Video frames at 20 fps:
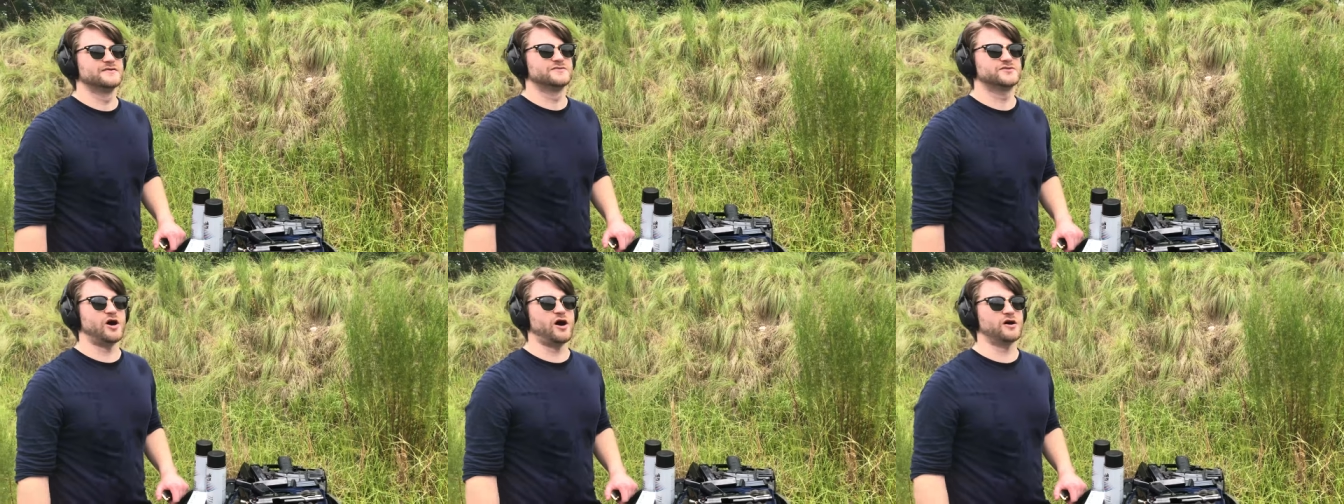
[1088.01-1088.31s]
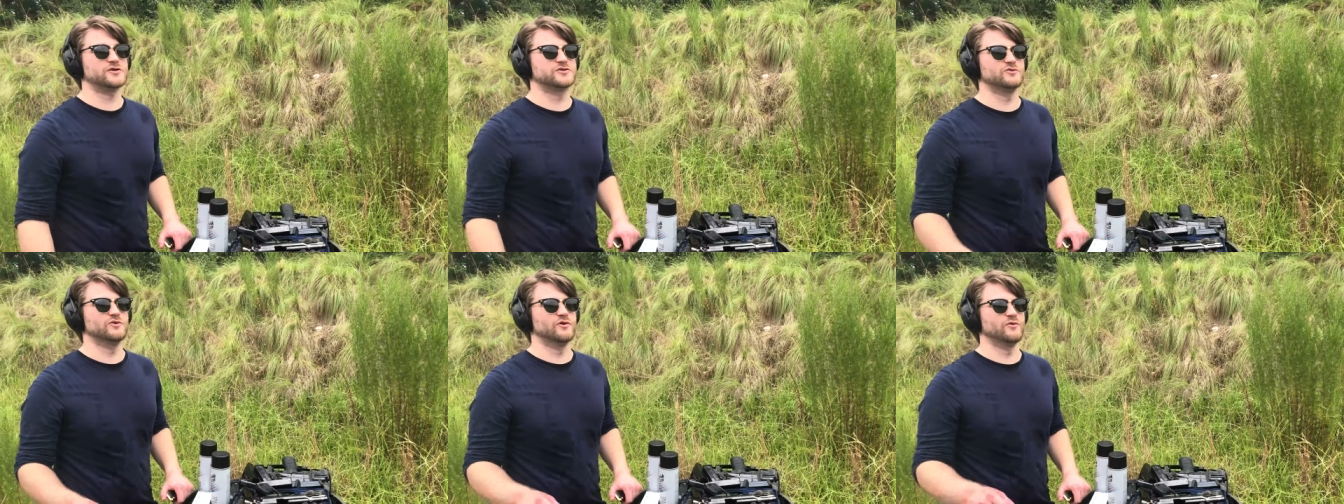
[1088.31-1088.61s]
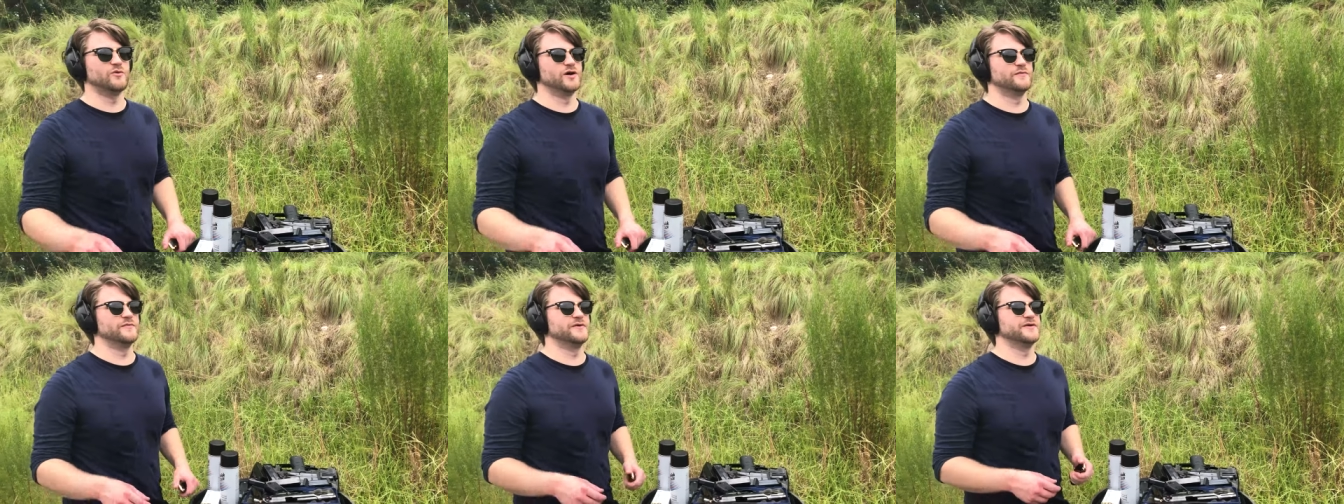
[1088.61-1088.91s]
Talk to a
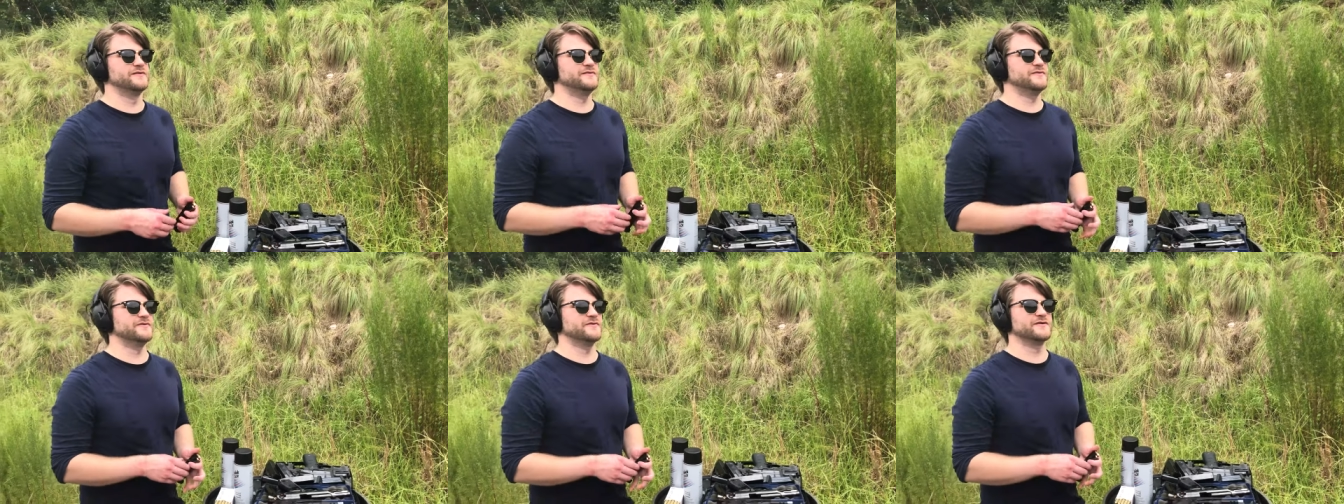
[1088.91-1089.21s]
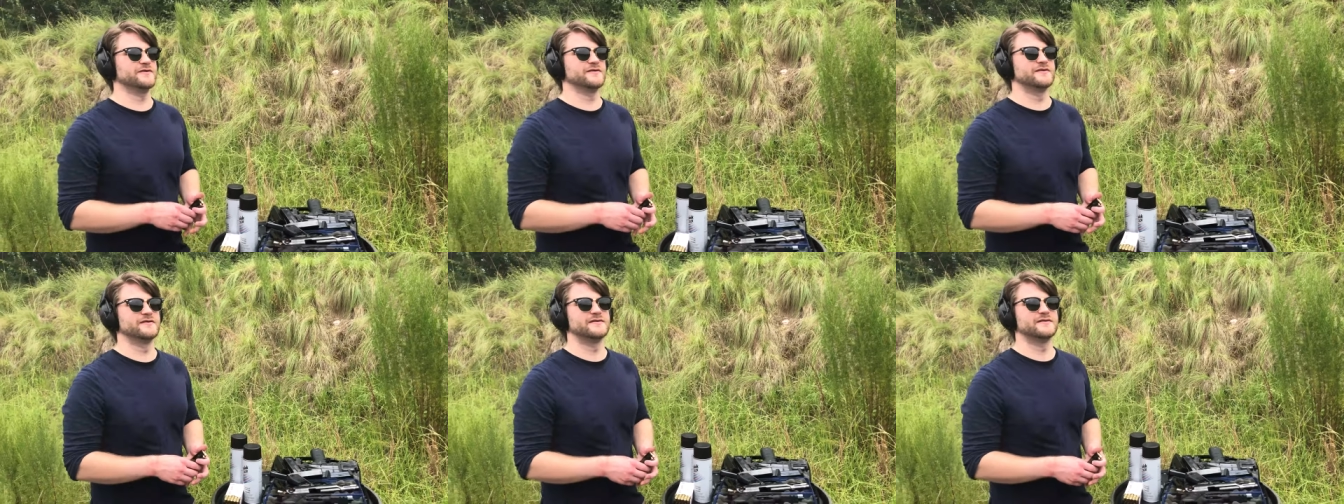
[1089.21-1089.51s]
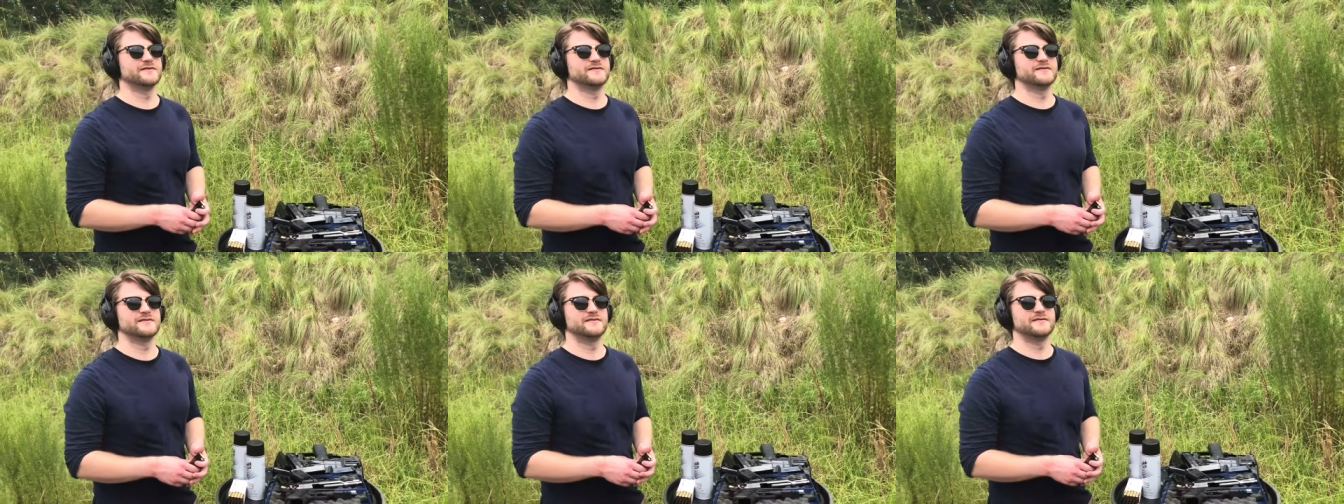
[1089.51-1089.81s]
woman or
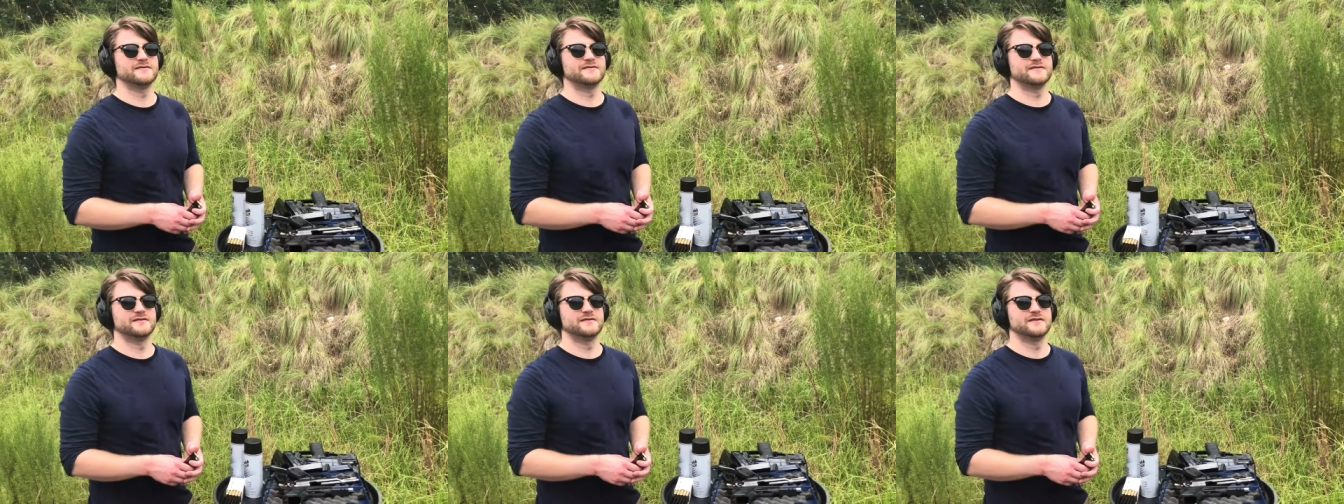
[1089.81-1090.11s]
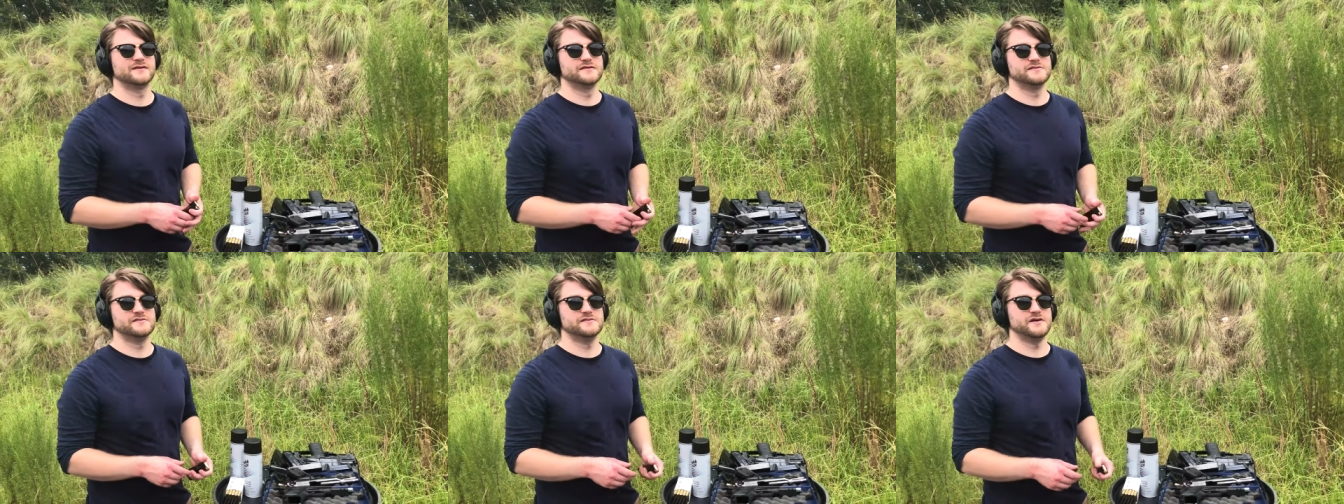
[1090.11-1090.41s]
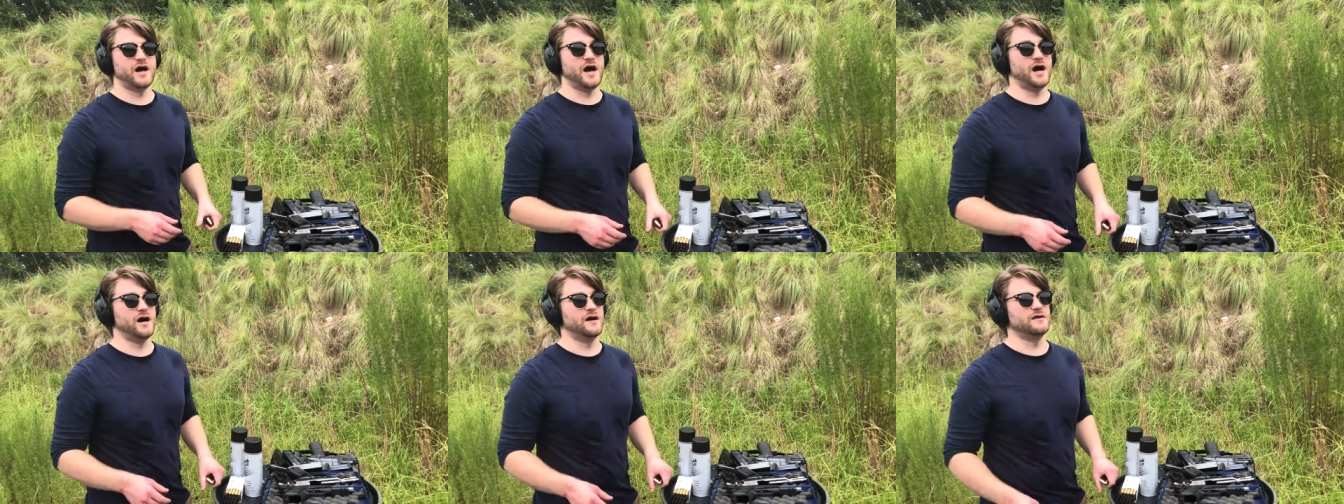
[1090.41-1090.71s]

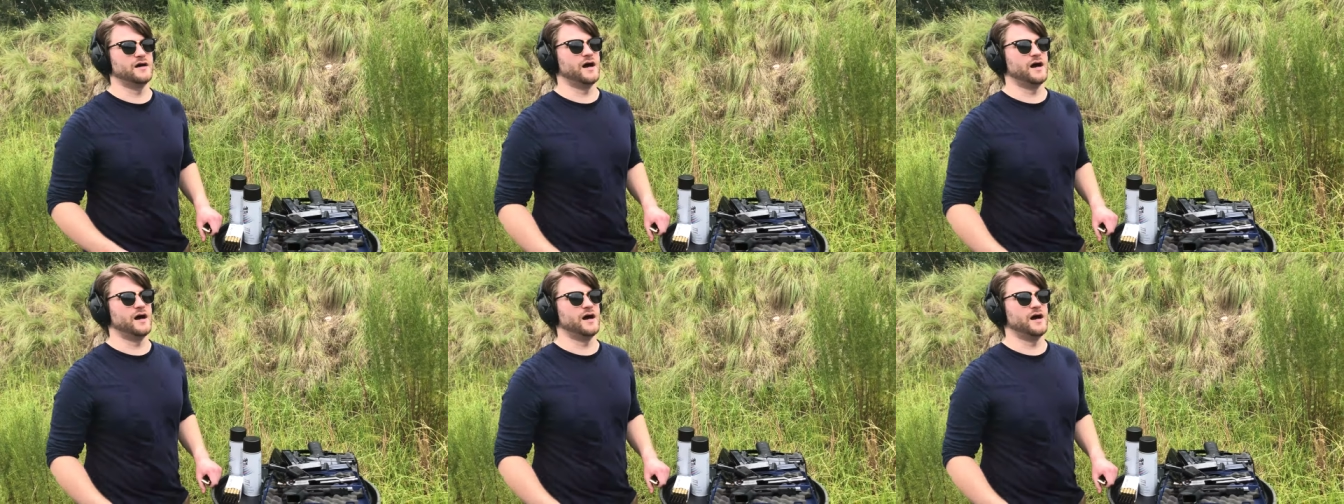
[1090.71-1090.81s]
uh,